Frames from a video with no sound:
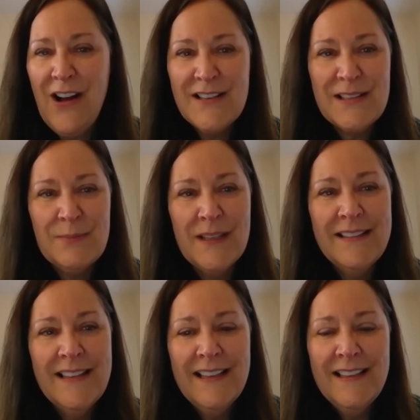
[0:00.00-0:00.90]
Awesome. And
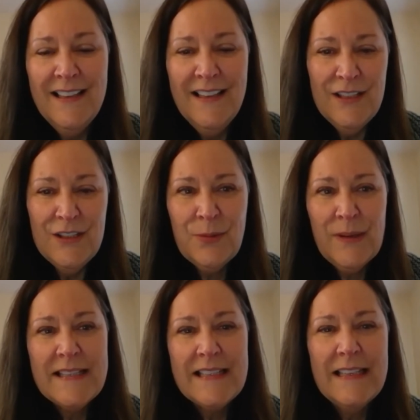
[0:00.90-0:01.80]
then
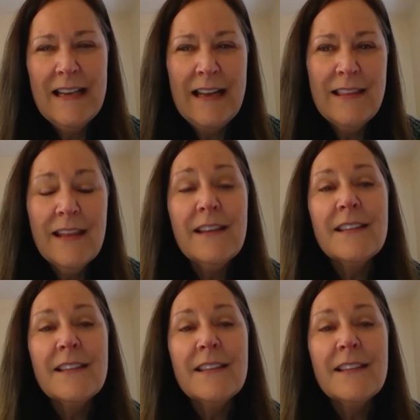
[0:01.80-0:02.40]
Tracy, I think the